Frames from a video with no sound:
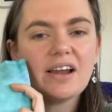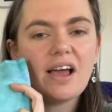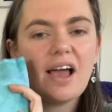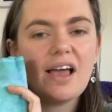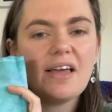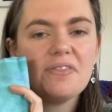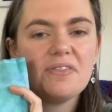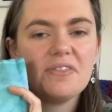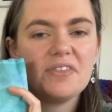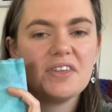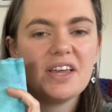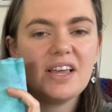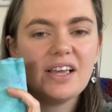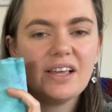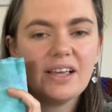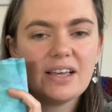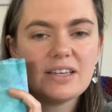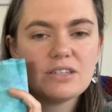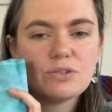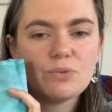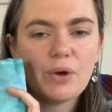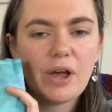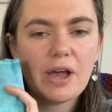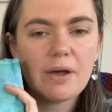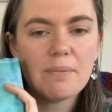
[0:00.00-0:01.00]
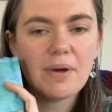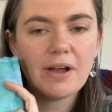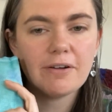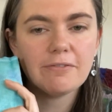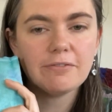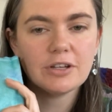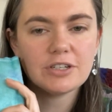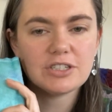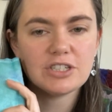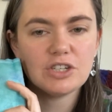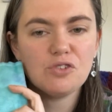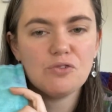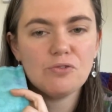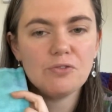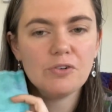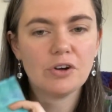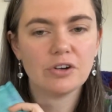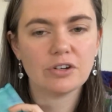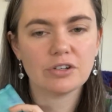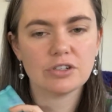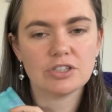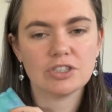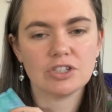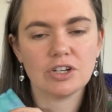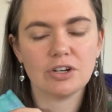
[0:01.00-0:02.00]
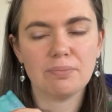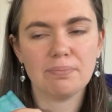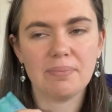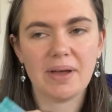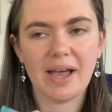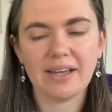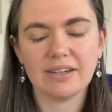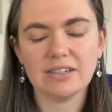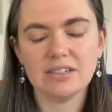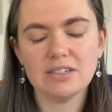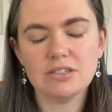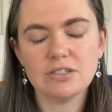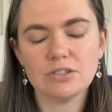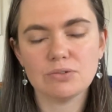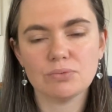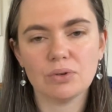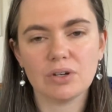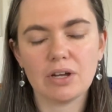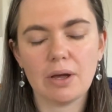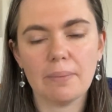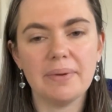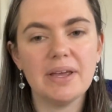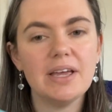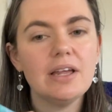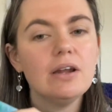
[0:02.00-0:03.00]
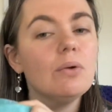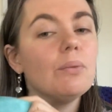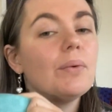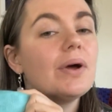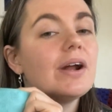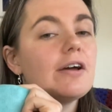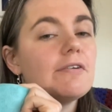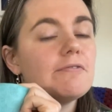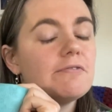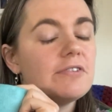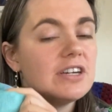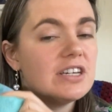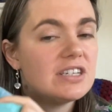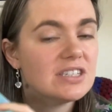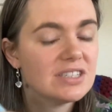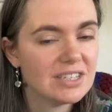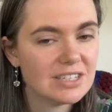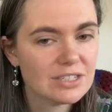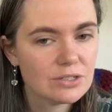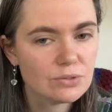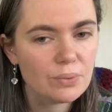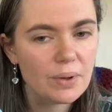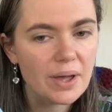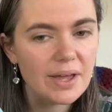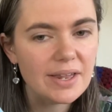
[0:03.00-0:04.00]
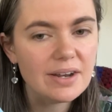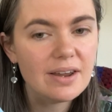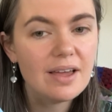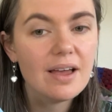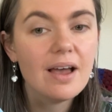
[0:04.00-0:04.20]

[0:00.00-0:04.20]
I think, is where my Flossy Fox Shop patterns will come in. When I finish this one,